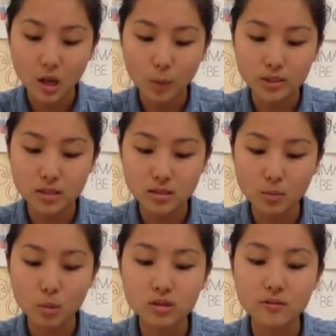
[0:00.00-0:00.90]
which is the
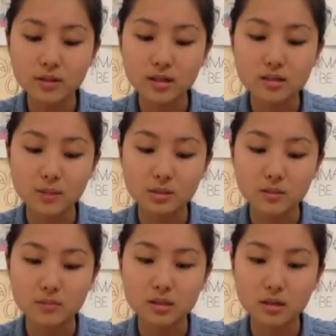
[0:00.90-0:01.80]
more severe
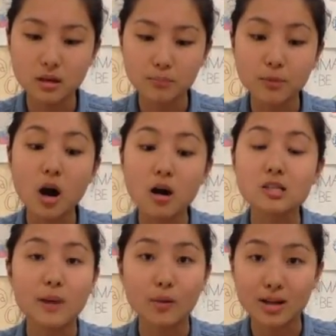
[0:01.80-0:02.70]
symptoms
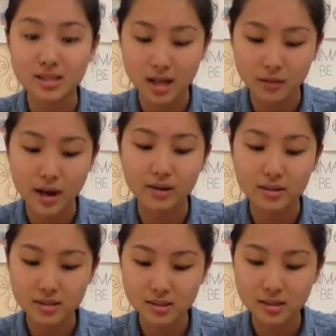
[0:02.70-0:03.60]
caused by West Nile
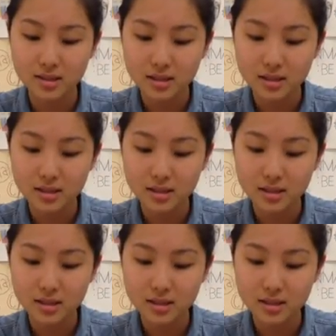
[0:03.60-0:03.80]
virus.